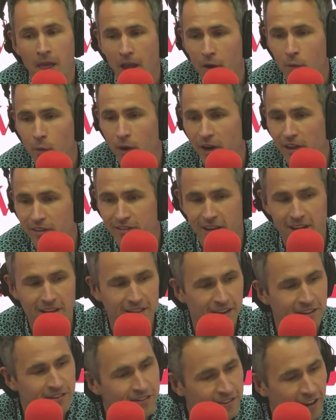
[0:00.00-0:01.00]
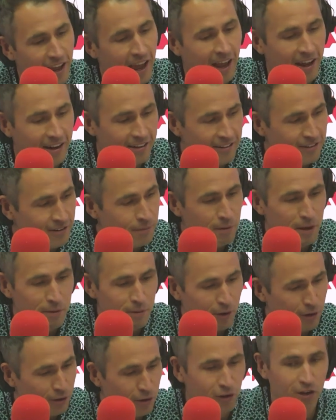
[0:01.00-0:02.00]
when I say that, and
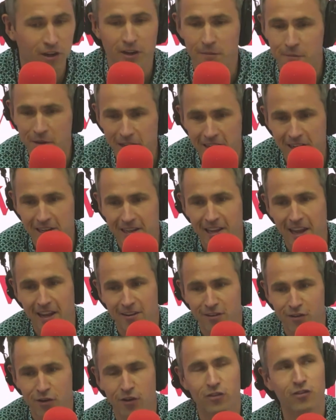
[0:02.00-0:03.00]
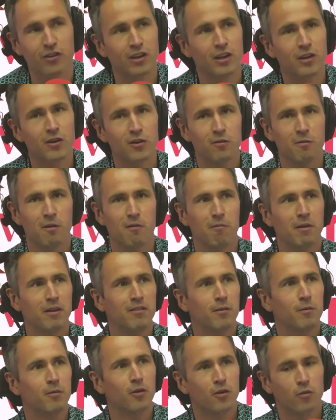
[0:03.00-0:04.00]
people are going to immediately get in touch and accuse me of
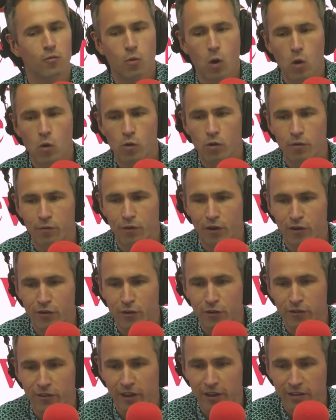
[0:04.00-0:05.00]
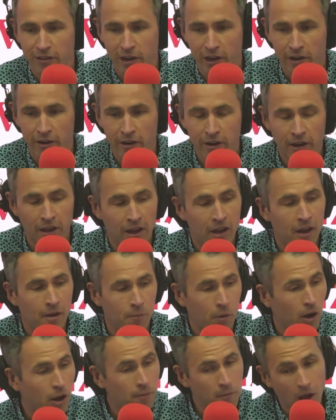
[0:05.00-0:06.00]
being some sort of woke virtue signaller.
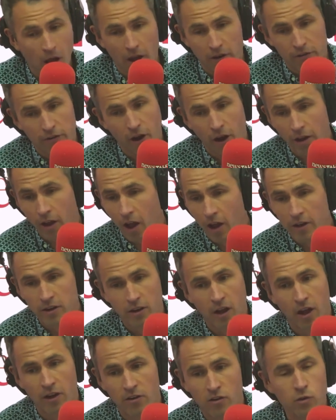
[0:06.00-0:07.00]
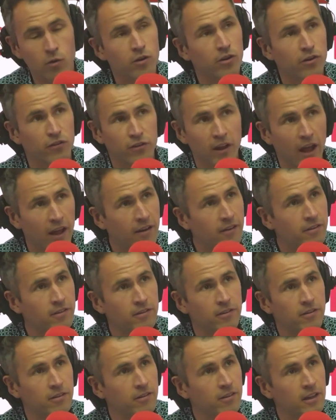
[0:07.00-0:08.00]
But I'm not. I do
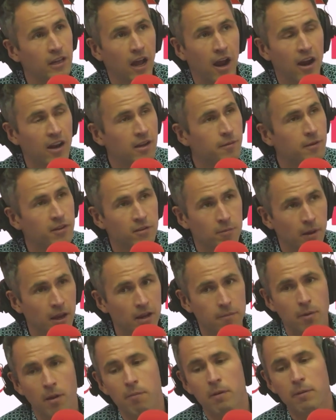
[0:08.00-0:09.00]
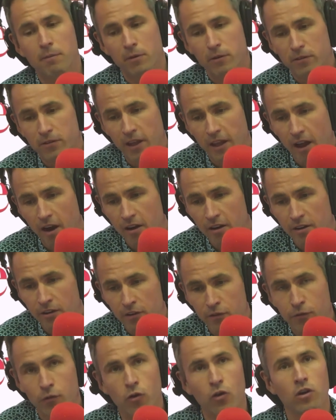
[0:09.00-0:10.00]
understand the arguments made by people who say Ireland
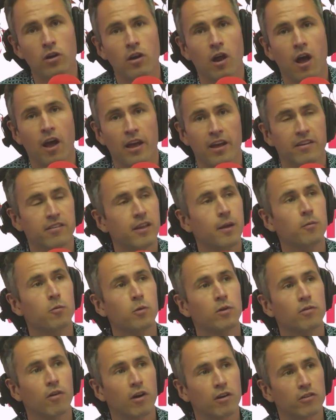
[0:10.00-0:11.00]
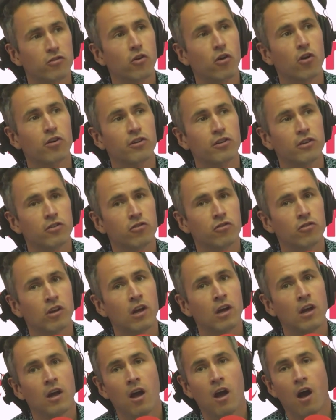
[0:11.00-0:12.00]
is full. I accept we've got a shortage
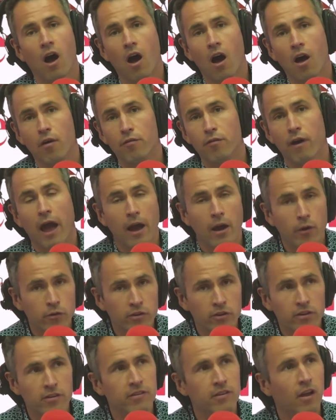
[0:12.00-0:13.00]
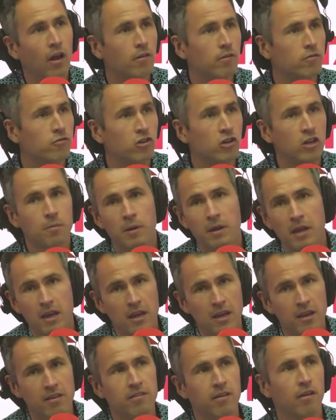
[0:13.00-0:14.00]
of houses, of
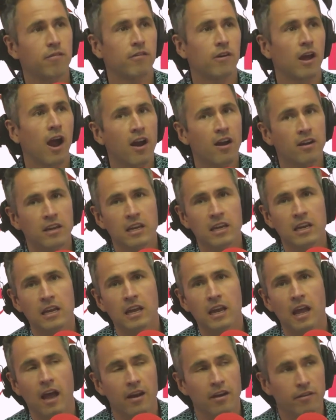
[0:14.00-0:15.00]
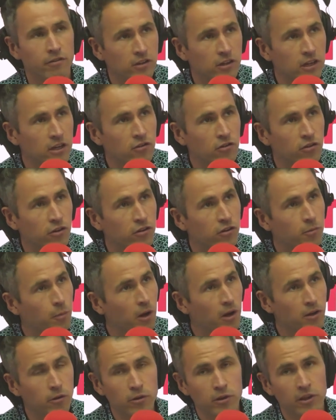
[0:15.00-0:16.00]
GPs, of Gardaí, and of teachers,
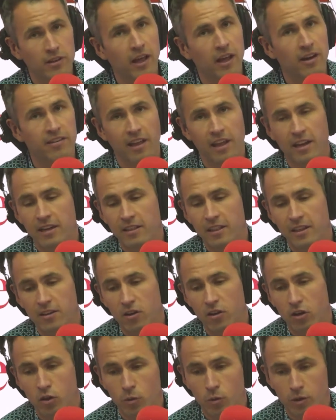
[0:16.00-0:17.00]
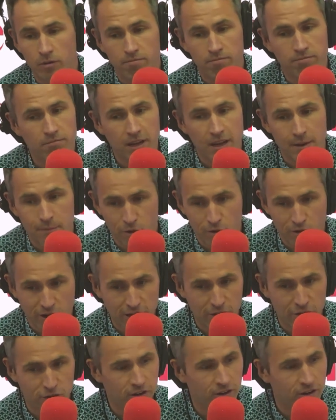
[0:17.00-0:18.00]
but I don't think that has anything to do with
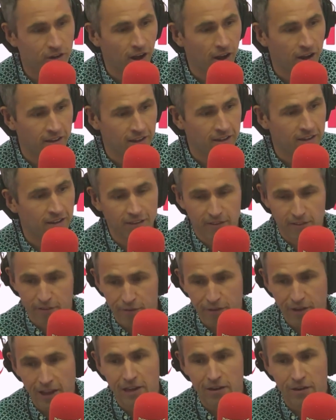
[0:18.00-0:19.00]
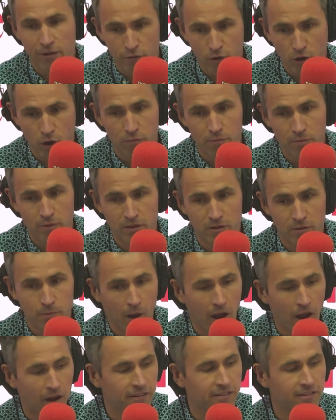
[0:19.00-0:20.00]
immigration. I think that's a failure of government
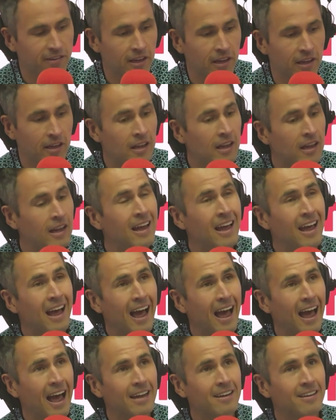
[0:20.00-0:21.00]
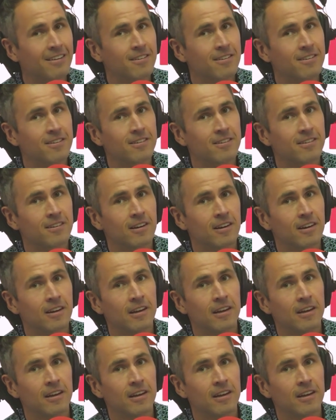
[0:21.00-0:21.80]
policy. And